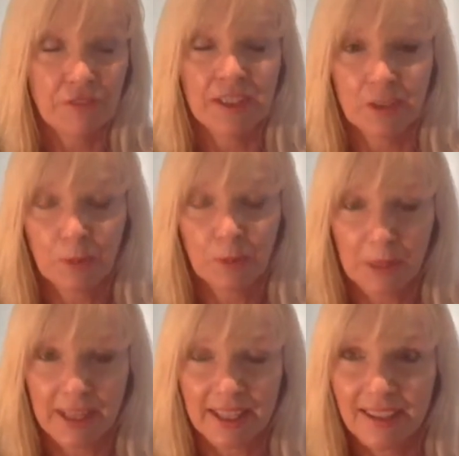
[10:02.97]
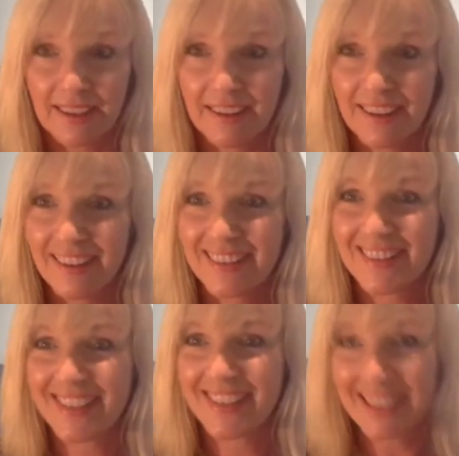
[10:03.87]
how fun it could be,
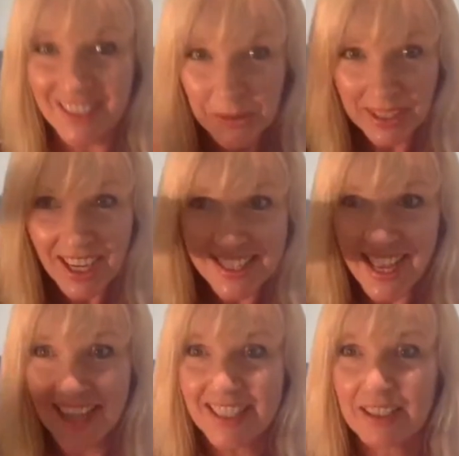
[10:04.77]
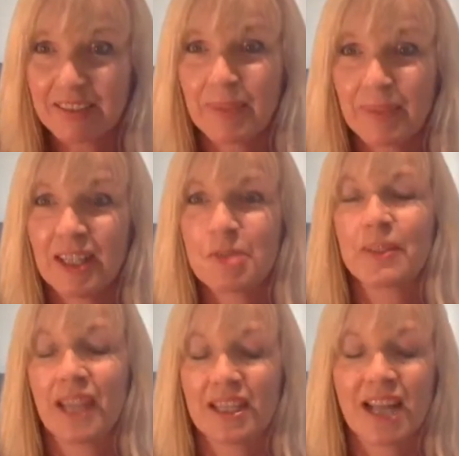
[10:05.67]
just getting into a guy's head. My
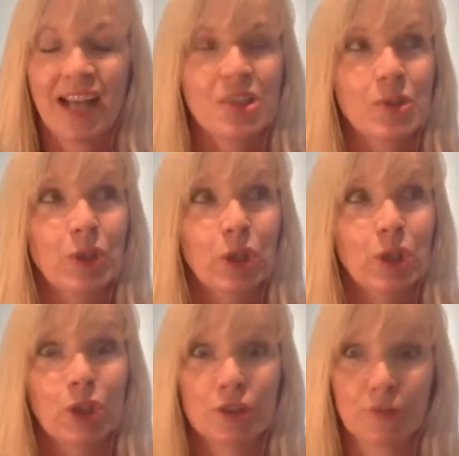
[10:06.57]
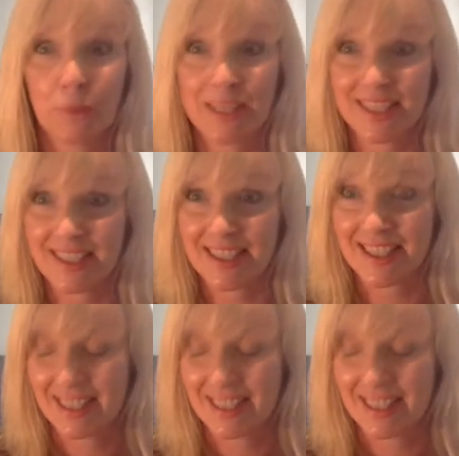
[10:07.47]
husband had to answer a lot of questions.